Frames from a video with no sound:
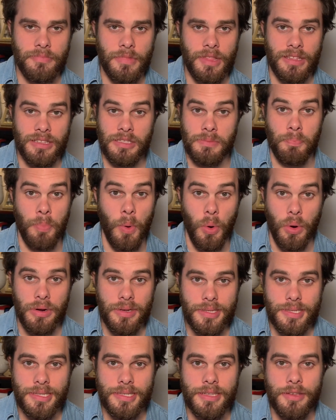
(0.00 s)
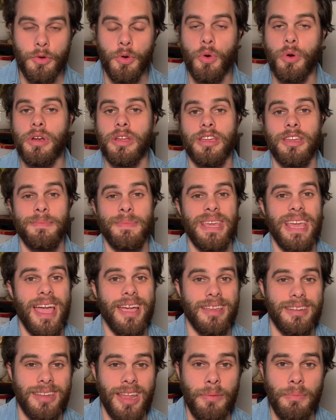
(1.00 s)
sports, or it could be
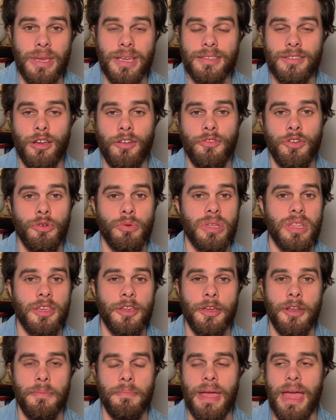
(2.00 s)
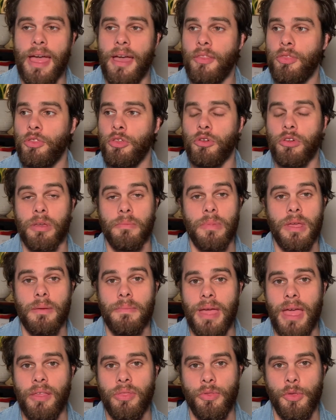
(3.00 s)
academic. So if you're really good at math, you could be a
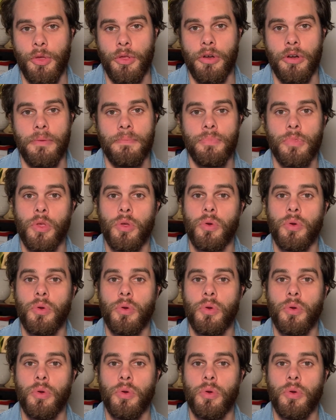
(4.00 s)
math tutor.